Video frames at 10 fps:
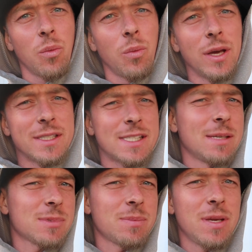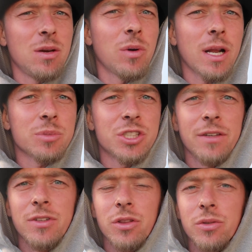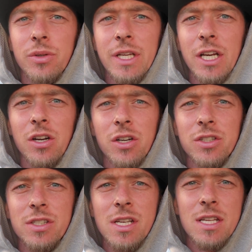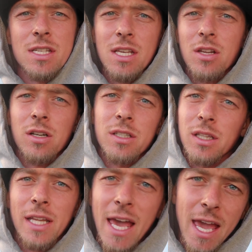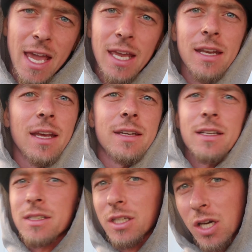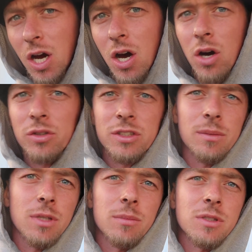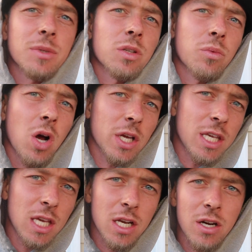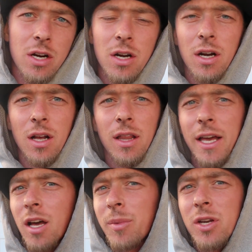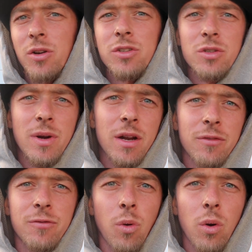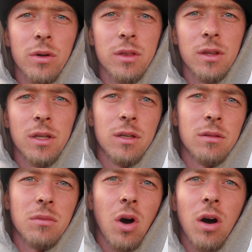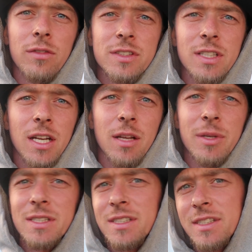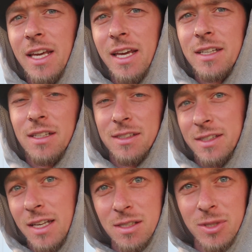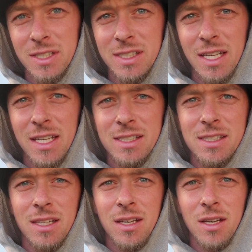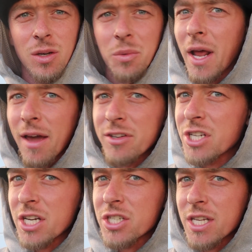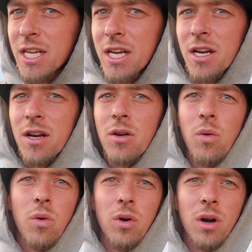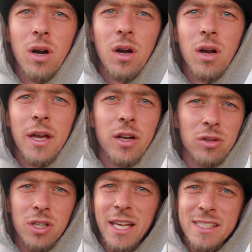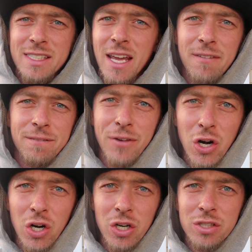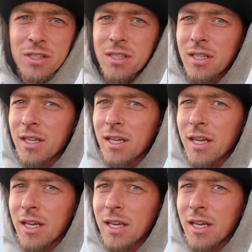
it seems to be when I'm shifting through gears, it's either delayed, it doesn't go, sometimes I'm in the wrong gear, like I'll be cruising around in 4th and then all of a sudden I'm in 6th, it says I'm in 6th when I haven't changed a gear, or it'll like stay in 1st.